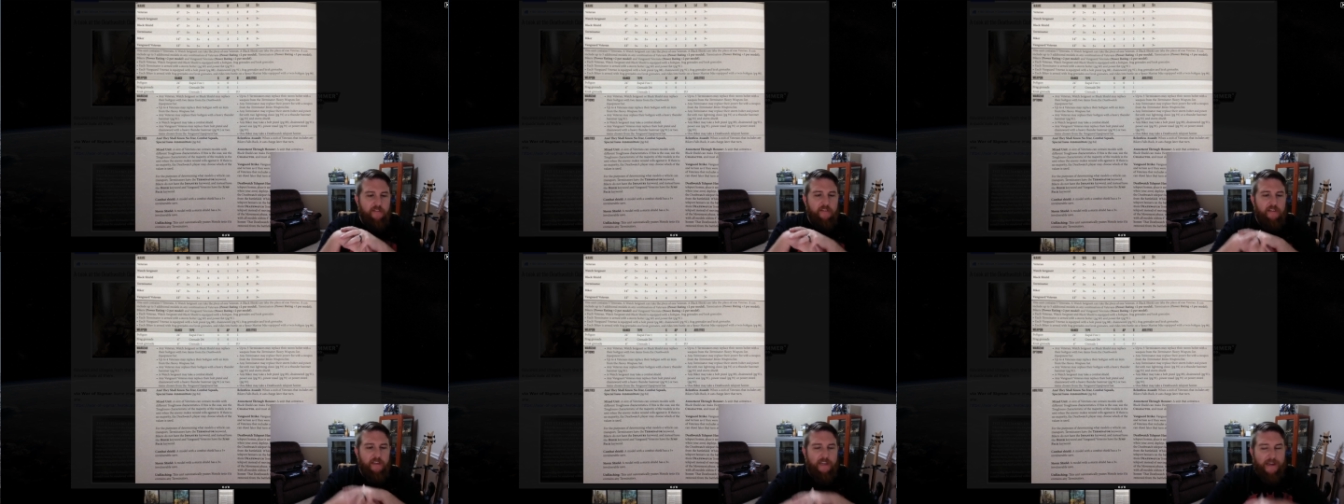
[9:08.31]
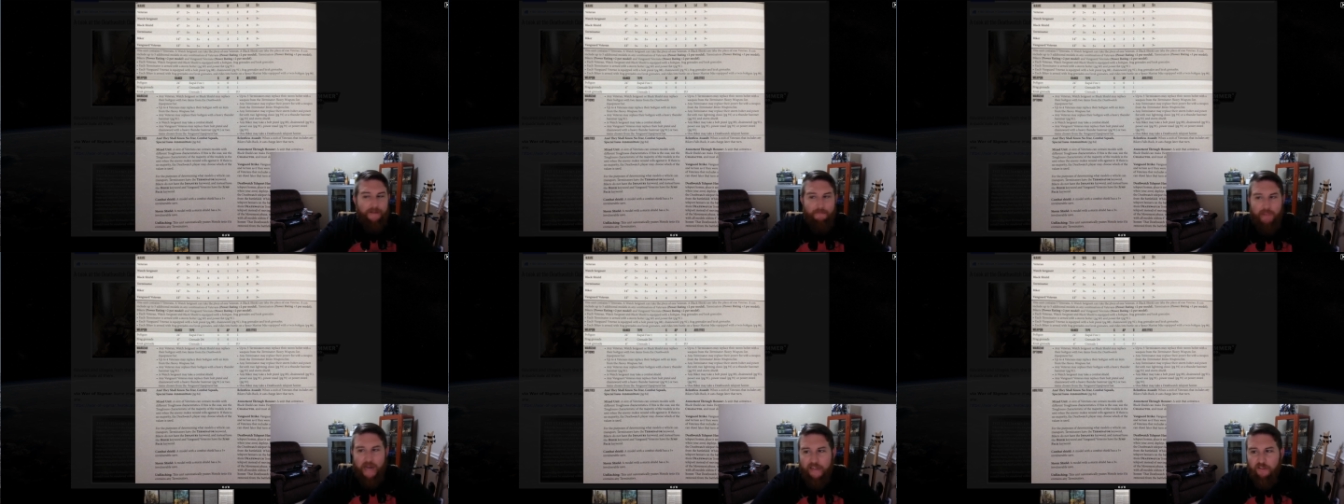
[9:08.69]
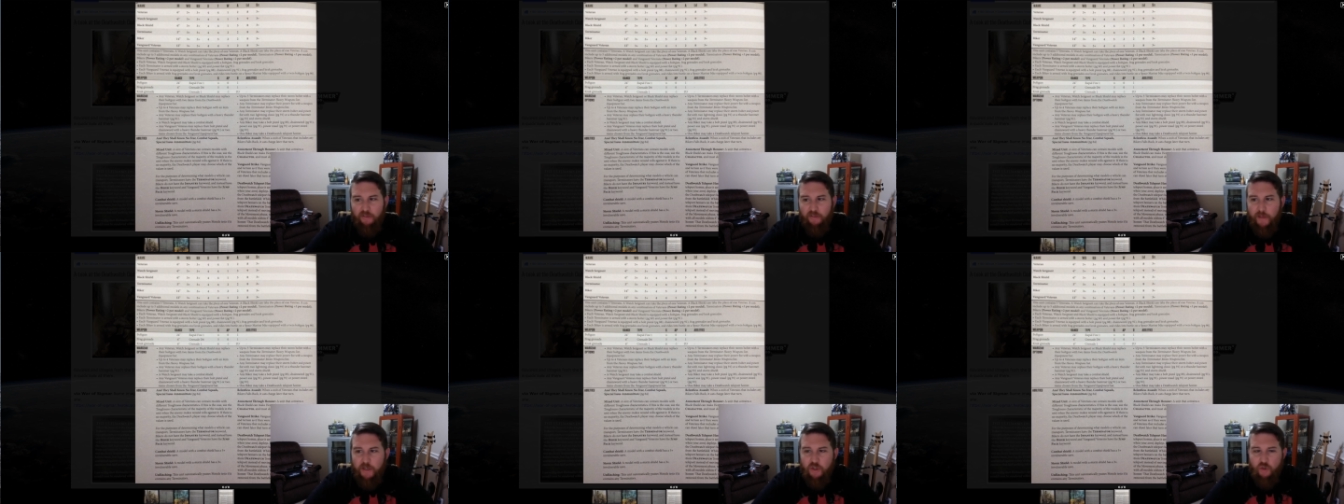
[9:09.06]
the combined
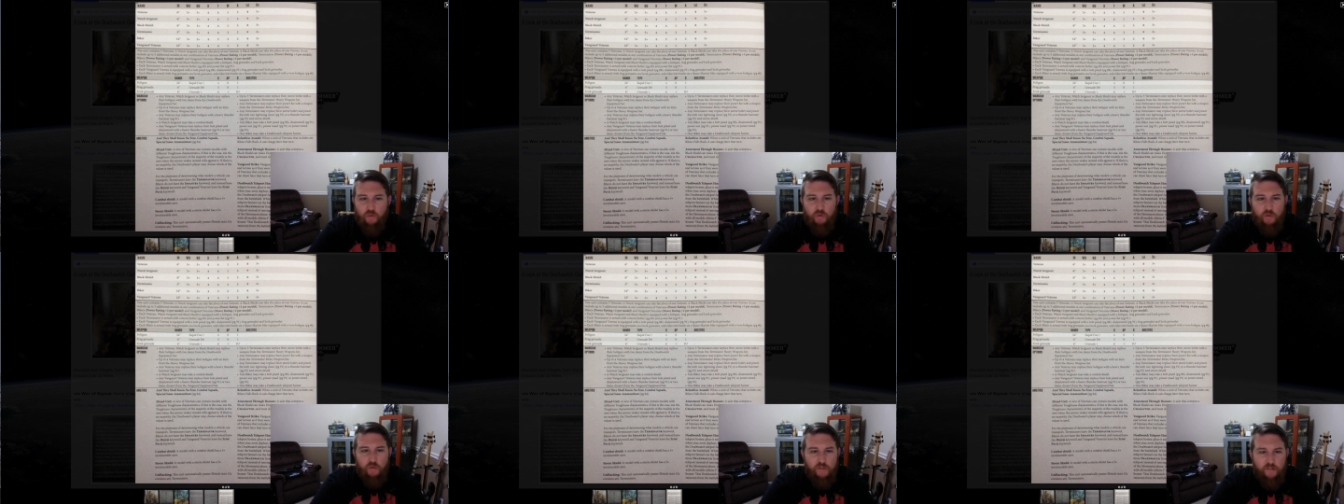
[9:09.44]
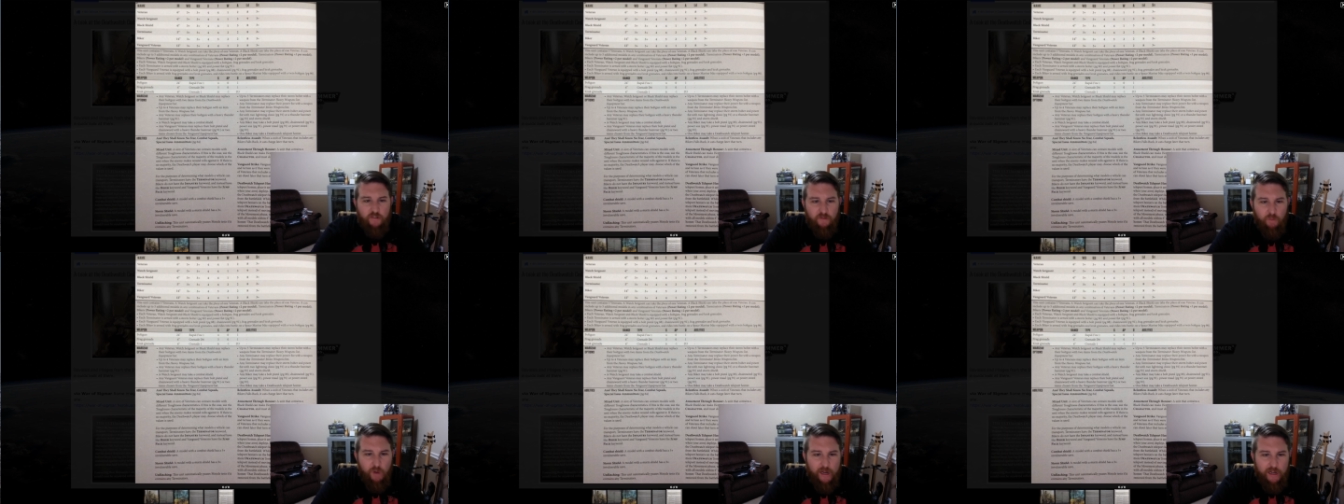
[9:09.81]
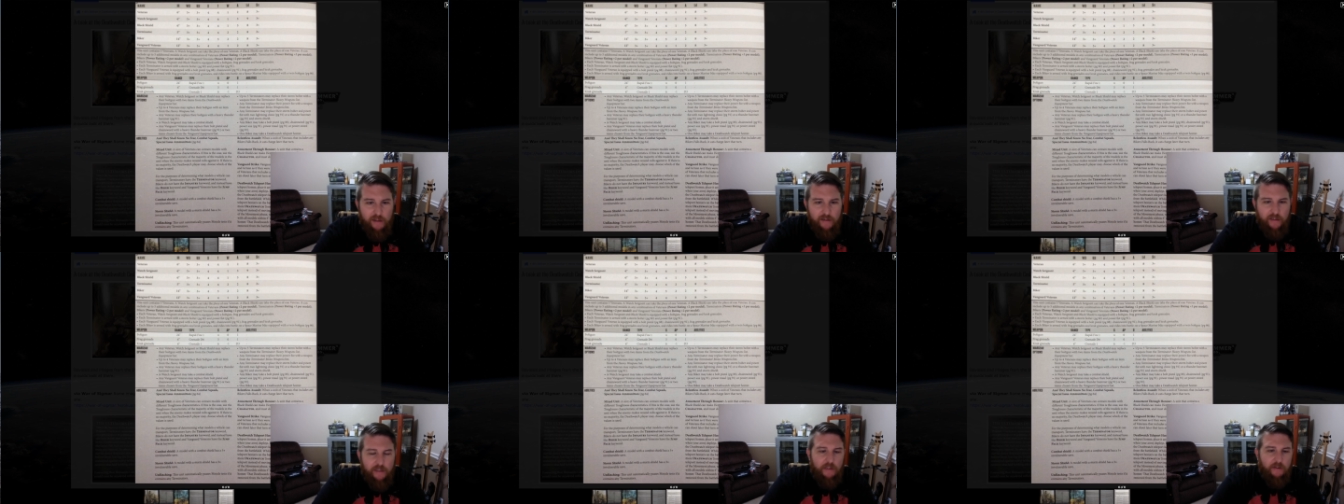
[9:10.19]
special rules as
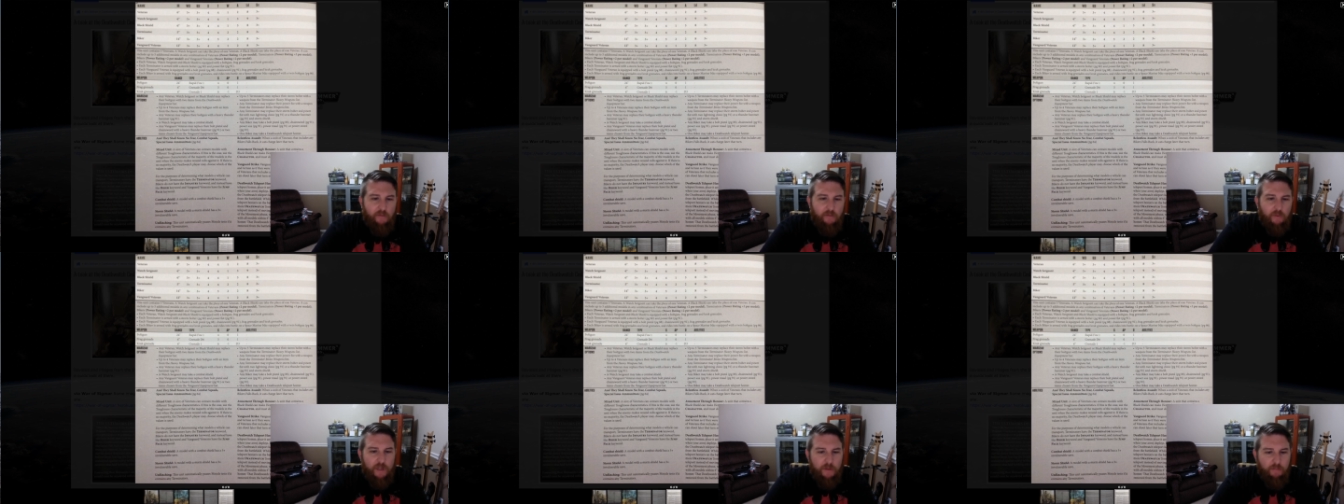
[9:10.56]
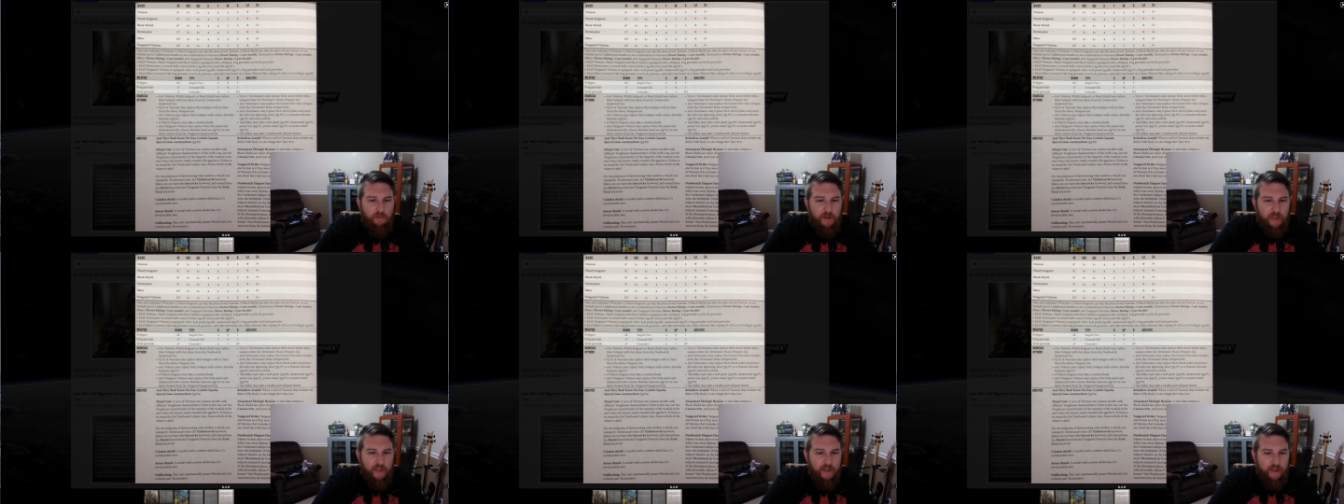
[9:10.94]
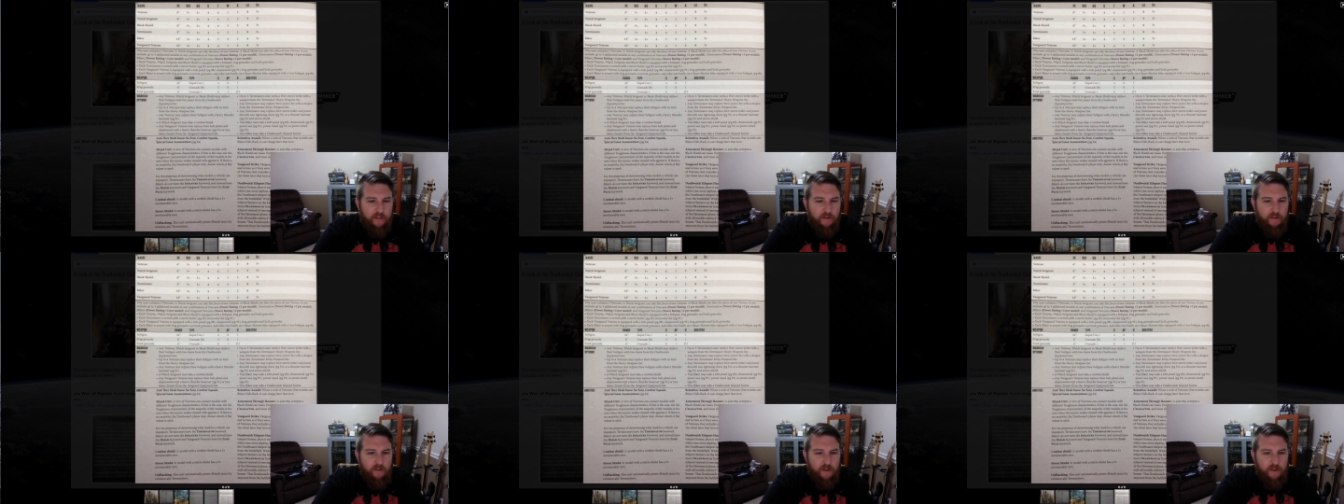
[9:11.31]
well when you bring
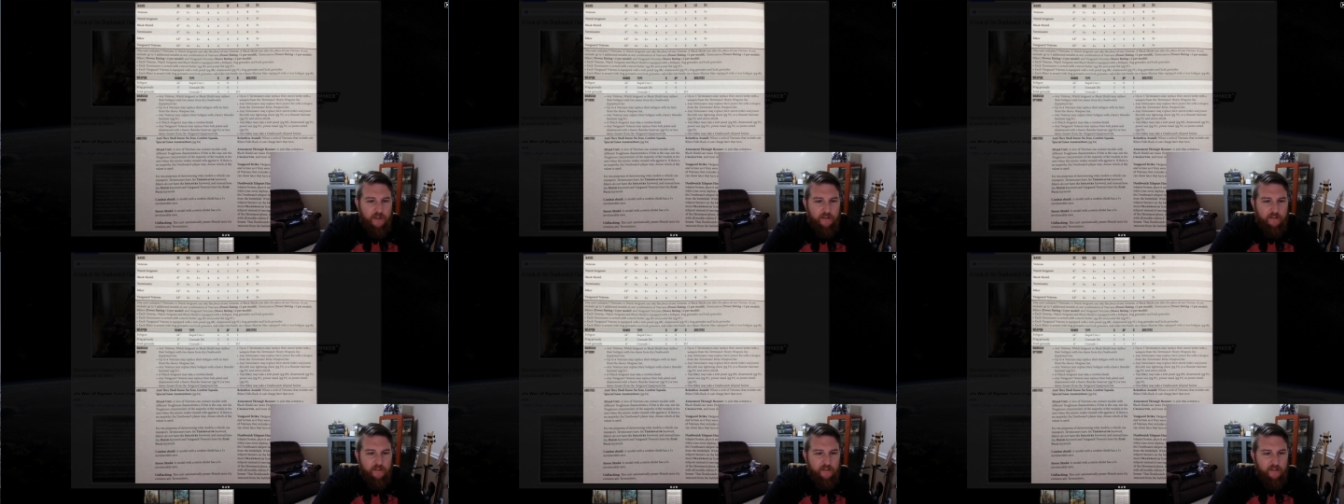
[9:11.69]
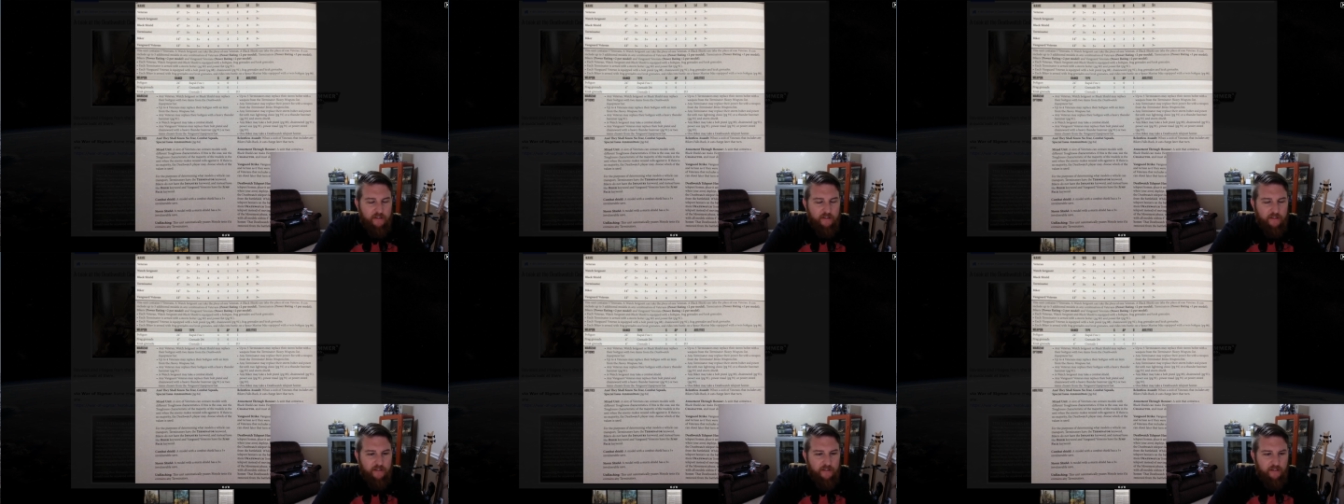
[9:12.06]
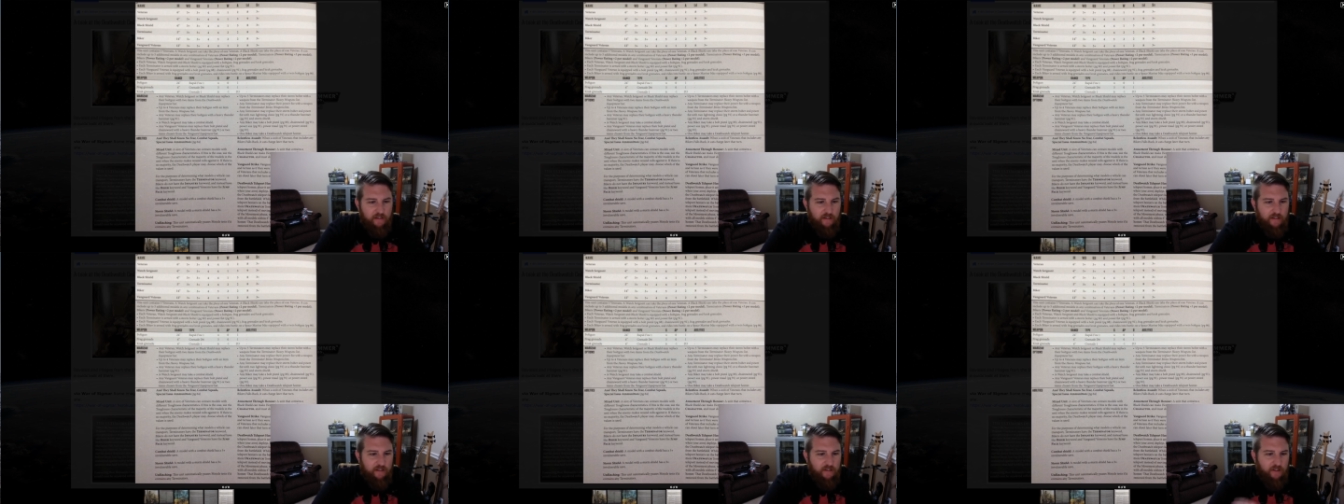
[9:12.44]
another unit into the
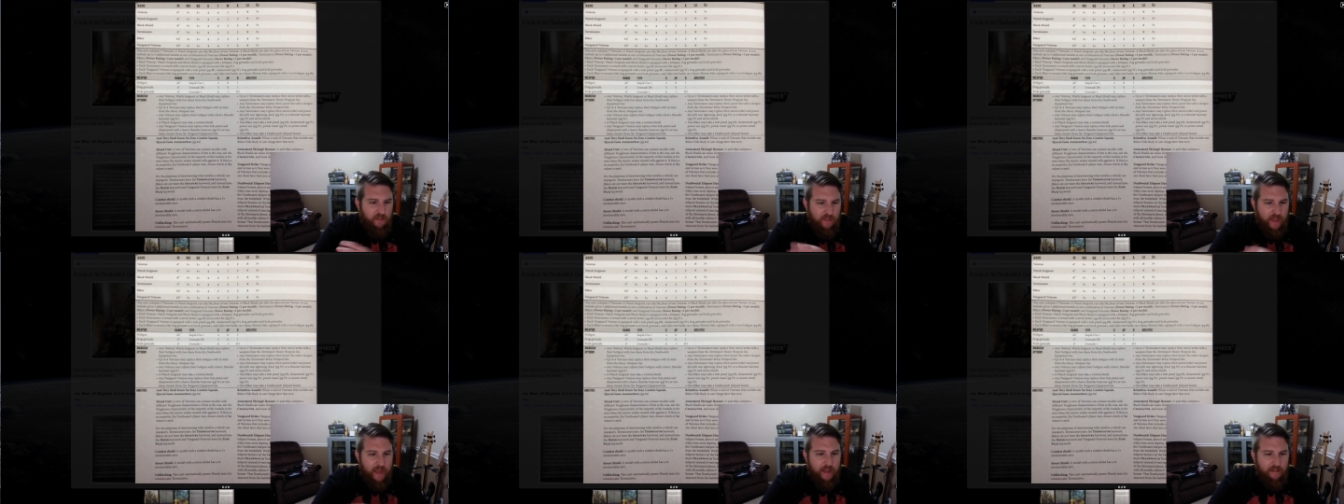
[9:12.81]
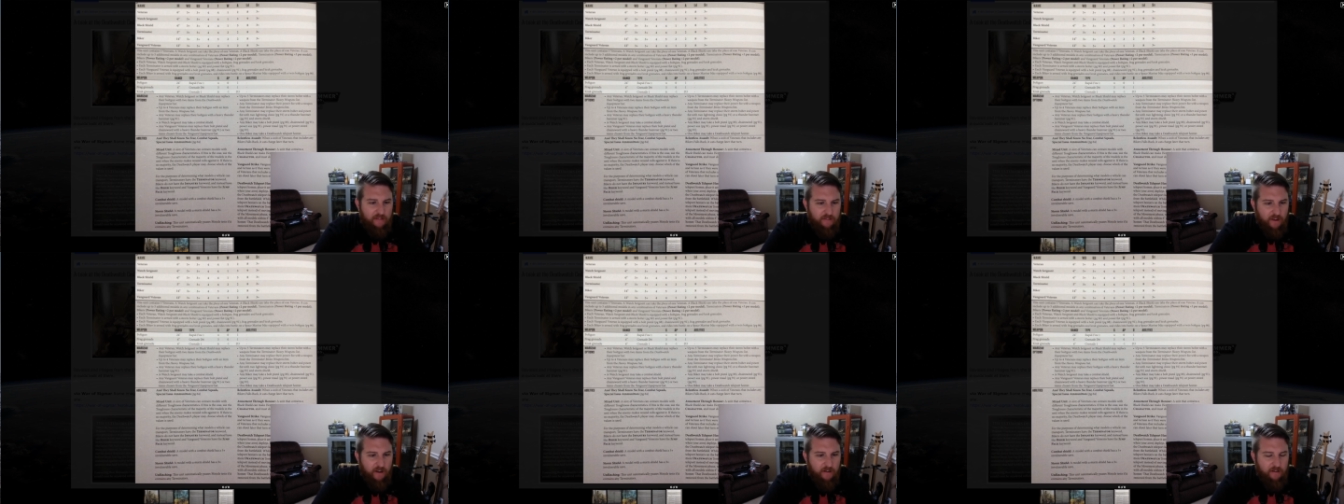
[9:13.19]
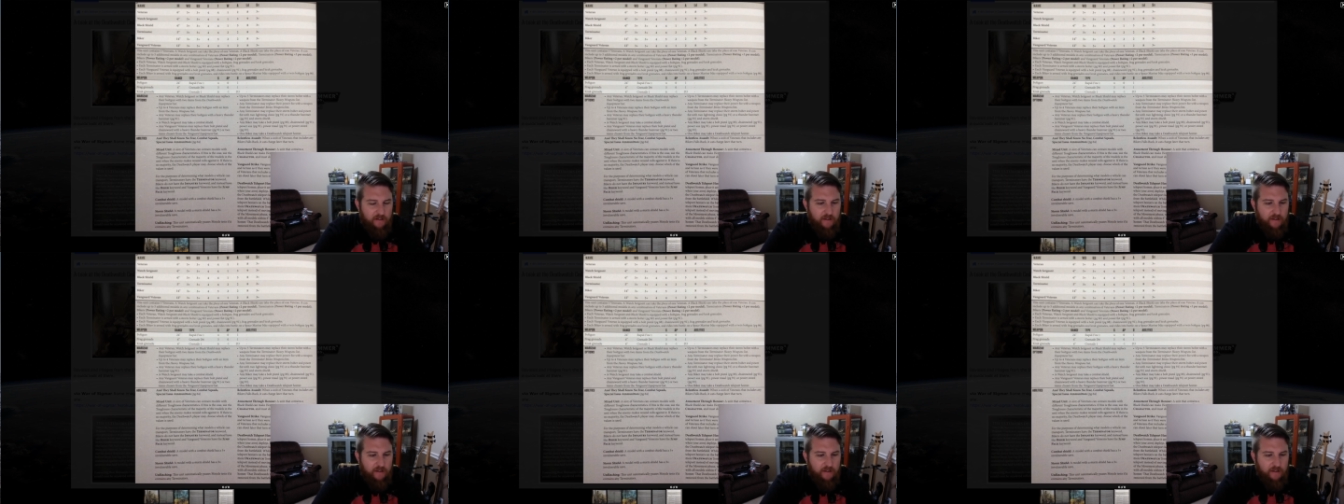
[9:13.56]
into that. So